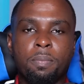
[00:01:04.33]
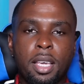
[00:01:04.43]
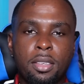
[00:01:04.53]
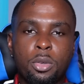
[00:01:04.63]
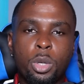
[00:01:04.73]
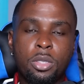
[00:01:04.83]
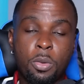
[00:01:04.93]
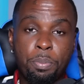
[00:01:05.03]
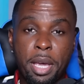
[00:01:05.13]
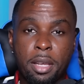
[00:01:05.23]
He is going to
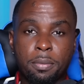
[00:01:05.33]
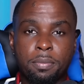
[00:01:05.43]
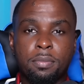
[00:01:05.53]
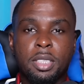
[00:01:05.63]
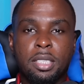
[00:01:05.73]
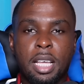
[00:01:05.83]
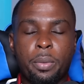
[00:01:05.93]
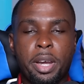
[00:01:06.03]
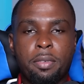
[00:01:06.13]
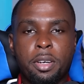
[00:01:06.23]
bet that
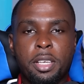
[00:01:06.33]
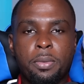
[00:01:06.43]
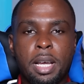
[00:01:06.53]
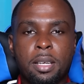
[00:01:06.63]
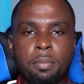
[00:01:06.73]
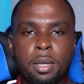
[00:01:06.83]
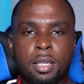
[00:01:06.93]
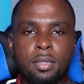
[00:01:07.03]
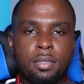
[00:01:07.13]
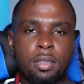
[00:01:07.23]
whatever he
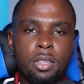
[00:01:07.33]
recommends,